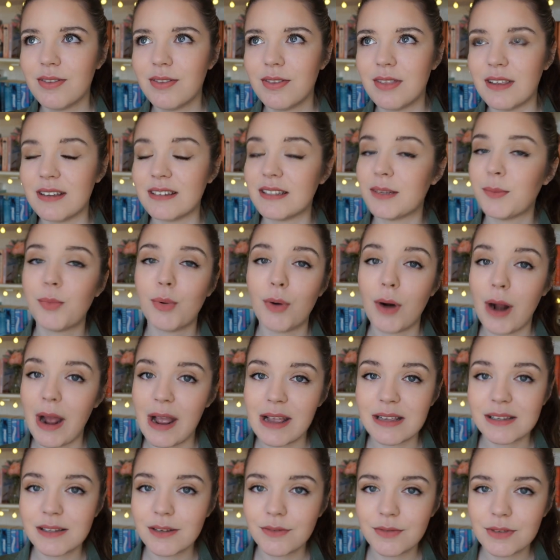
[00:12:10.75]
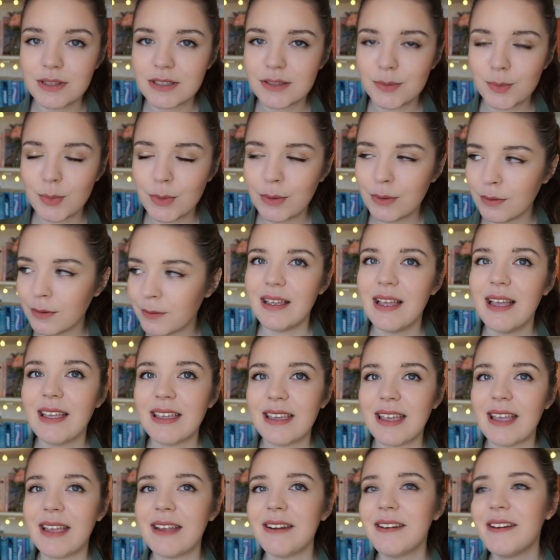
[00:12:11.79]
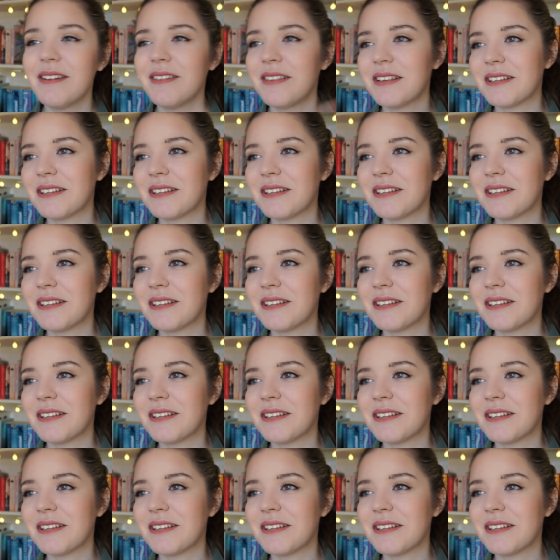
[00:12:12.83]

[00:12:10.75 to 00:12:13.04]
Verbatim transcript: the surprise of this book. Again,